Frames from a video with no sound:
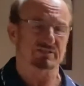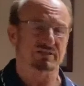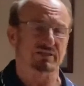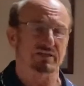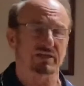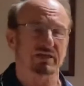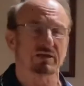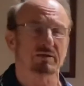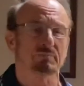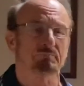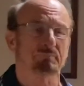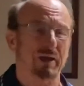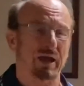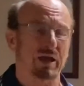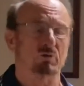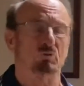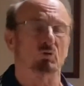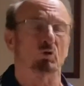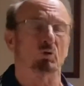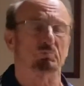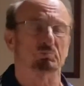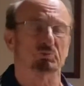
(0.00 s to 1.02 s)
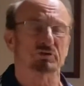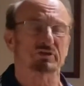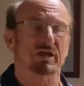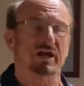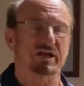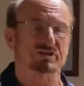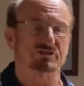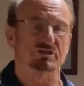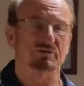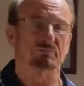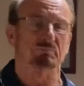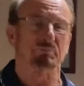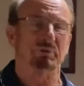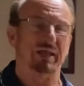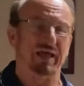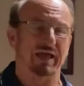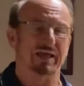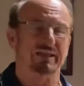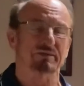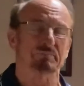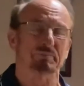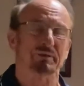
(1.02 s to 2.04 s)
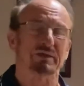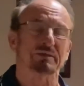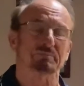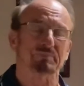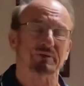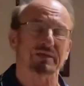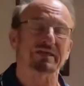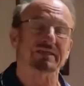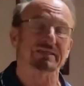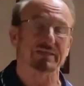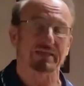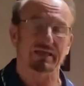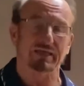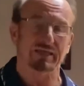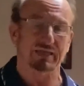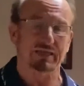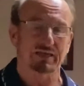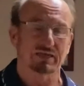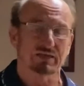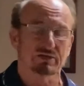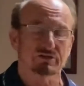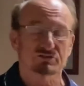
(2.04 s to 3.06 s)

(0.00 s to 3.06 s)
the Payroll Protection Plan, the PPP,